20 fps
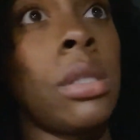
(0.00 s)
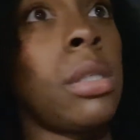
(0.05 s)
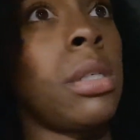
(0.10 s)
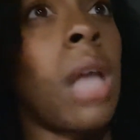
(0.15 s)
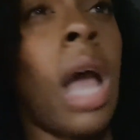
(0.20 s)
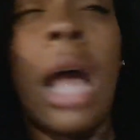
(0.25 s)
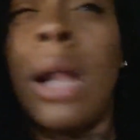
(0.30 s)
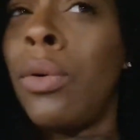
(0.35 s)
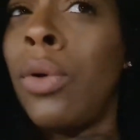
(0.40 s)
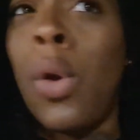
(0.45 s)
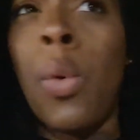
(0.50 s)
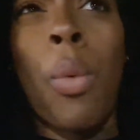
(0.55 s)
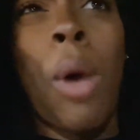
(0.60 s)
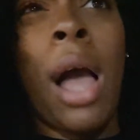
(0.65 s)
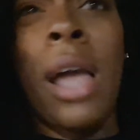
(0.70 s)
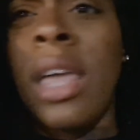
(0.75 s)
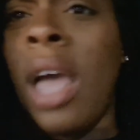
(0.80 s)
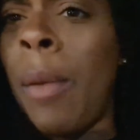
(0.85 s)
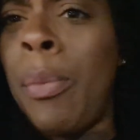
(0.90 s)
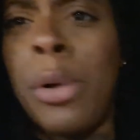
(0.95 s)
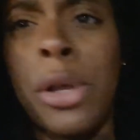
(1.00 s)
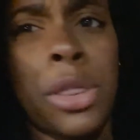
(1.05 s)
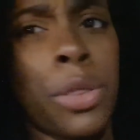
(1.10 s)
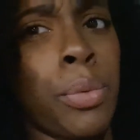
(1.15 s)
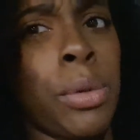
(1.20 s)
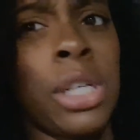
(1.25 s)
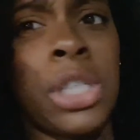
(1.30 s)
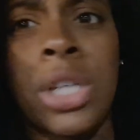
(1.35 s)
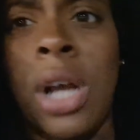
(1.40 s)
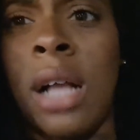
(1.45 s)
I don't know why y'all put
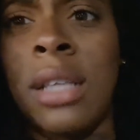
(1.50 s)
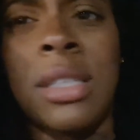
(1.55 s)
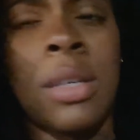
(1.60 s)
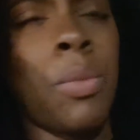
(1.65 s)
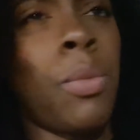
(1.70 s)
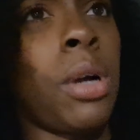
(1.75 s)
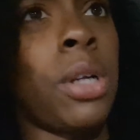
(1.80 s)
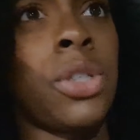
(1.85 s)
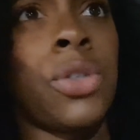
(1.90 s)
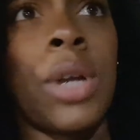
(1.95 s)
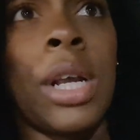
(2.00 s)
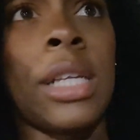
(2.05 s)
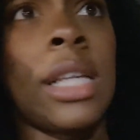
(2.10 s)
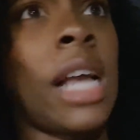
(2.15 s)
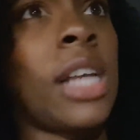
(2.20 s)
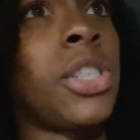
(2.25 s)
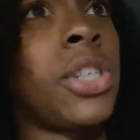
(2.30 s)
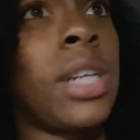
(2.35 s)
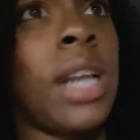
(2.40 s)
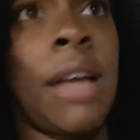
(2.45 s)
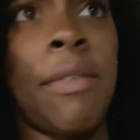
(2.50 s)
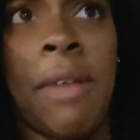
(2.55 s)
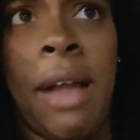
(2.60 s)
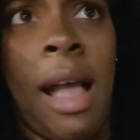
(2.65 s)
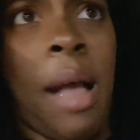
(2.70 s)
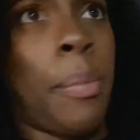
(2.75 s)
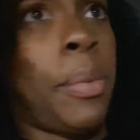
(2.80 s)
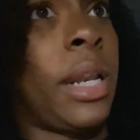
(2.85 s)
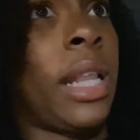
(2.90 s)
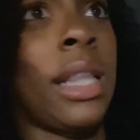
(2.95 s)
three shots in one drink. That should never
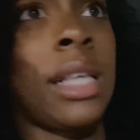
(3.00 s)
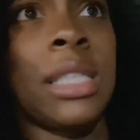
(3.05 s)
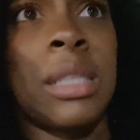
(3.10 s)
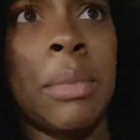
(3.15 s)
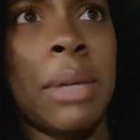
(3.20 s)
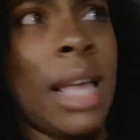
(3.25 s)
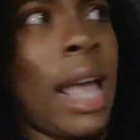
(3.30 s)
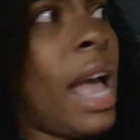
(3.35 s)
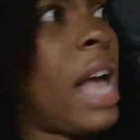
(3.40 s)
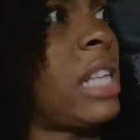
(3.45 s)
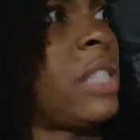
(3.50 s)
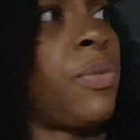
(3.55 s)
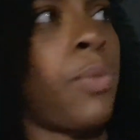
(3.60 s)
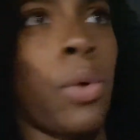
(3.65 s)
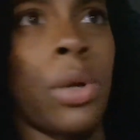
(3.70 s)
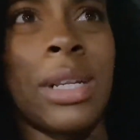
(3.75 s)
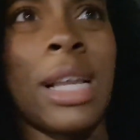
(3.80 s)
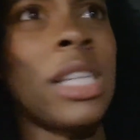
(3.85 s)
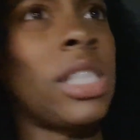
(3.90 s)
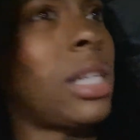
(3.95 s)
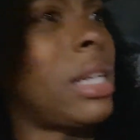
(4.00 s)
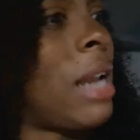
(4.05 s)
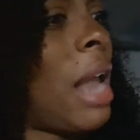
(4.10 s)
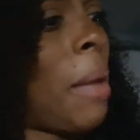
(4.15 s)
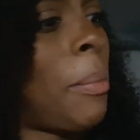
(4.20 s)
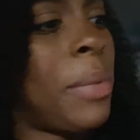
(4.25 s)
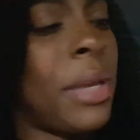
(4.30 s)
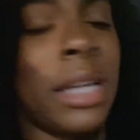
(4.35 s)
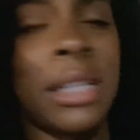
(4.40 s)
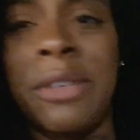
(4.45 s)
happen unless somebody asked for it. That should
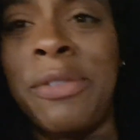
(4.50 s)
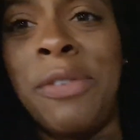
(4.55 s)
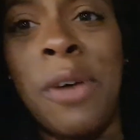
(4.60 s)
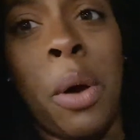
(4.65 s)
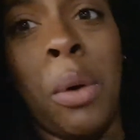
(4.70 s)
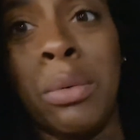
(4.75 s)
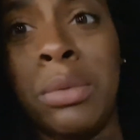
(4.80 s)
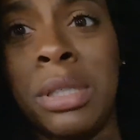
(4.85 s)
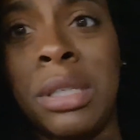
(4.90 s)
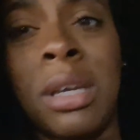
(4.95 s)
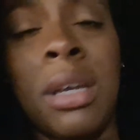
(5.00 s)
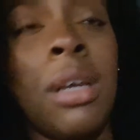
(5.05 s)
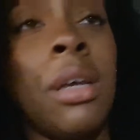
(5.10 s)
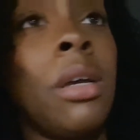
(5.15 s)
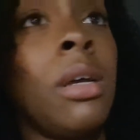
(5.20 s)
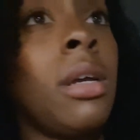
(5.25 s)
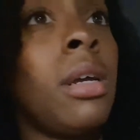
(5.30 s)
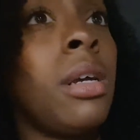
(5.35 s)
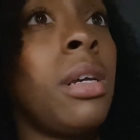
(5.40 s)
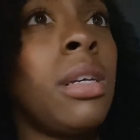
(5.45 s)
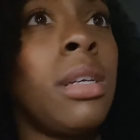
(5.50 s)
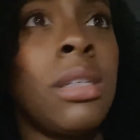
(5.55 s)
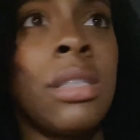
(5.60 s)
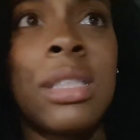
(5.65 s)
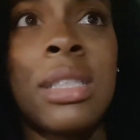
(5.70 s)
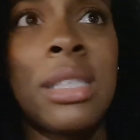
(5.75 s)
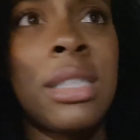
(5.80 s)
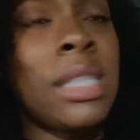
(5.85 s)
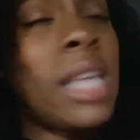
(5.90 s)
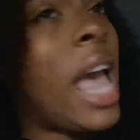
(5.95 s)
not be a default.
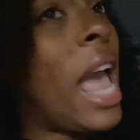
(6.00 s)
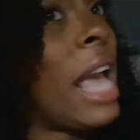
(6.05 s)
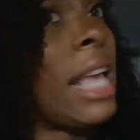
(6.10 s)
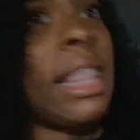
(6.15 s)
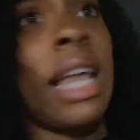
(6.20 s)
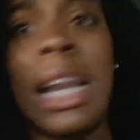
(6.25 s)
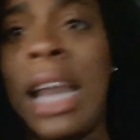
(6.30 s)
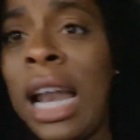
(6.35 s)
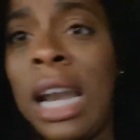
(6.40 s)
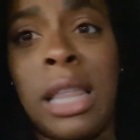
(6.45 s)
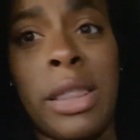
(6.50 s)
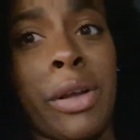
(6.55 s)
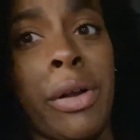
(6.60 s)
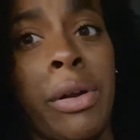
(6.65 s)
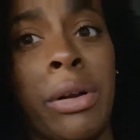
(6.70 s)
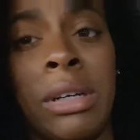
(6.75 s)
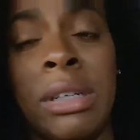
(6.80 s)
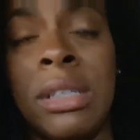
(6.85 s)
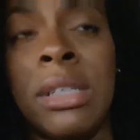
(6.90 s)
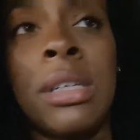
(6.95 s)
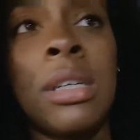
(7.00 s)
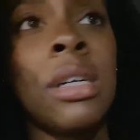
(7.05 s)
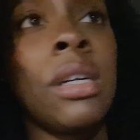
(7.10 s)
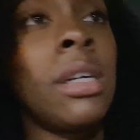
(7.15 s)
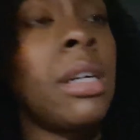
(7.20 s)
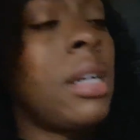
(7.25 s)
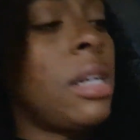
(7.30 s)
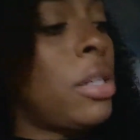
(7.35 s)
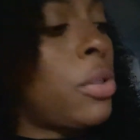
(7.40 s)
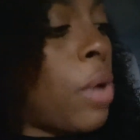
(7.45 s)
Take that out of there.
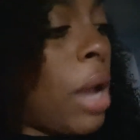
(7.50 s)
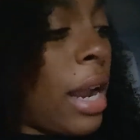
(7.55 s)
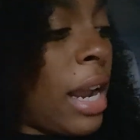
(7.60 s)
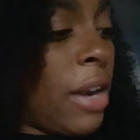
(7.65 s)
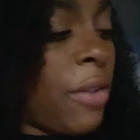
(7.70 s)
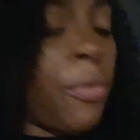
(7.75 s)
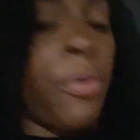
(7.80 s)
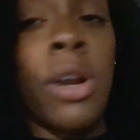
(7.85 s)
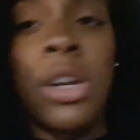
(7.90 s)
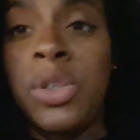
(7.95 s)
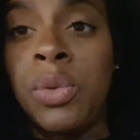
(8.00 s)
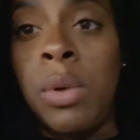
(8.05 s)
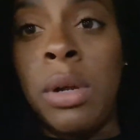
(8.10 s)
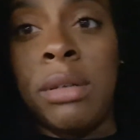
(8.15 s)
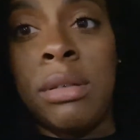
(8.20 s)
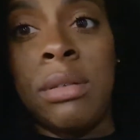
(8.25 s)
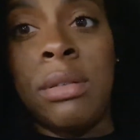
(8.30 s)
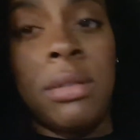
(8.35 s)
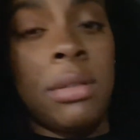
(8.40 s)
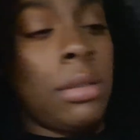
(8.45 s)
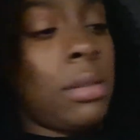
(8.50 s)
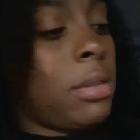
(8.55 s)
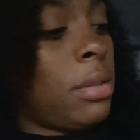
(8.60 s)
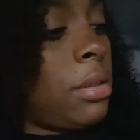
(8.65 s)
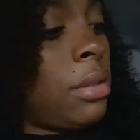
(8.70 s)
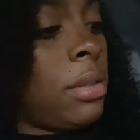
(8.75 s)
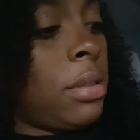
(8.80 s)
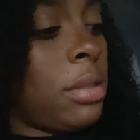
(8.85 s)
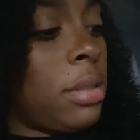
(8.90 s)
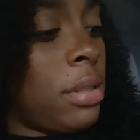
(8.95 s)
So I got a fresh one.
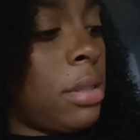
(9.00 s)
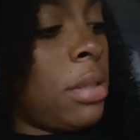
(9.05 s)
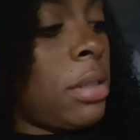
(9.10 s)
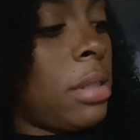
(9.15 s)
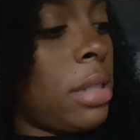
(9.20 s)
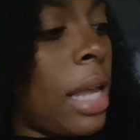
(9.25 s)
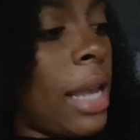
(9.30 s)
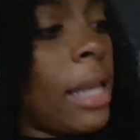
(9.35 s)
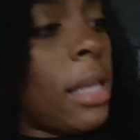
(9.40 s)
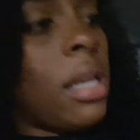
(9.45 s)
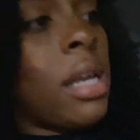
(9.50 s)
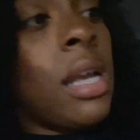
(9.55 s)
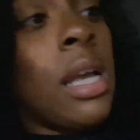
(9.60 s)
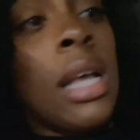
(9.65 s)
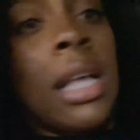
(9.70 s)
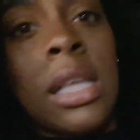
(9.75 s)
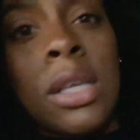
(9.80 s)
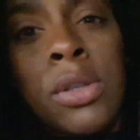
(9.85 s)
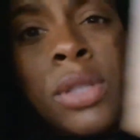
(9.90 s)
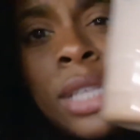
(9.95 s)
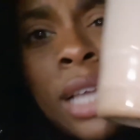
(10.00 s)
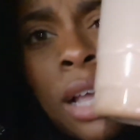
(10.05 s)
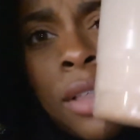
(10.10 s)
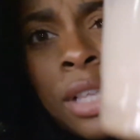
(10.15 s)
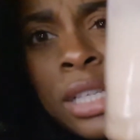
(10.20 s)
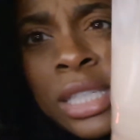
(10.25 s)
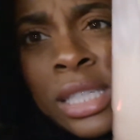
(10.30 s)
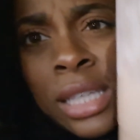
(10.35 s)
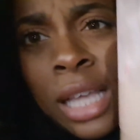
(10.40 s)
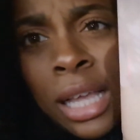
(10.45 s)
Like, you see how
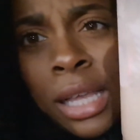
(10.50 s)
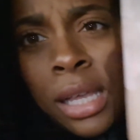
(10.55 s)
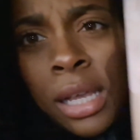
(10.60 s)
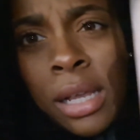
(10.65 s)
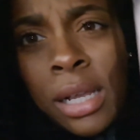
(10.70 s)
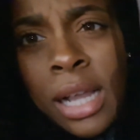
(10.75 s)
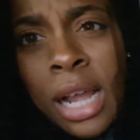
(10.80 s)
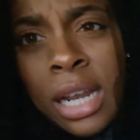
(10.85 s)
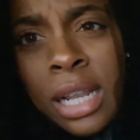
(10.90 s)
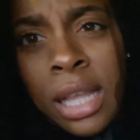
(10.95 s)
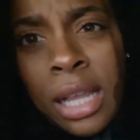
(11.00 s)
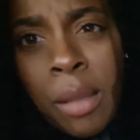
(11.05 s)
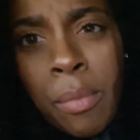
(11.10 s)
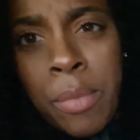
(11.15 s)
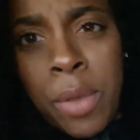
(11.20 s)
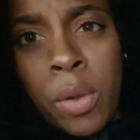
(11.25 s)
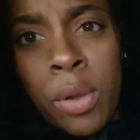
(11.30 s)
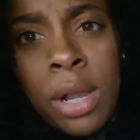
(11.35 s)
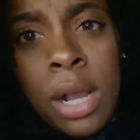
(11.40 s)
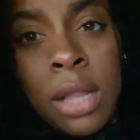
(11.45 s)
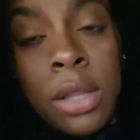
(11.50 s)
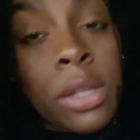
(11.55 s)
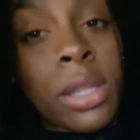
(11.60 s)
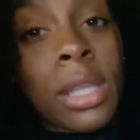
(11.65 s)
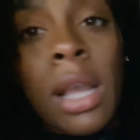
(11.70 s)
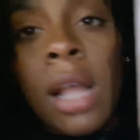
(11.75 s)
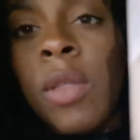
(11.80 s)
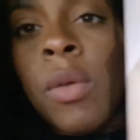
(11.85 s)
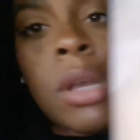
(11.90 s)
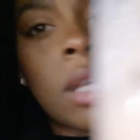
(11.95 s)
this is like kind of like a milk color
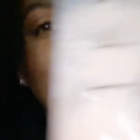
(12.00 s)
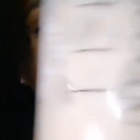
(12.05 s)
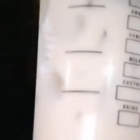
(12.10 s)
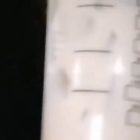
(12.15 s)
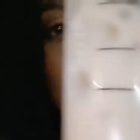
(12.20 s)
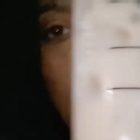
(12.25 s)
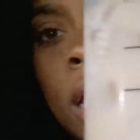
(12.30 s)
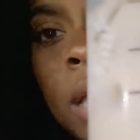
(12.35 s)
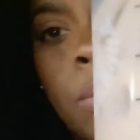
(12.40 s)
the other it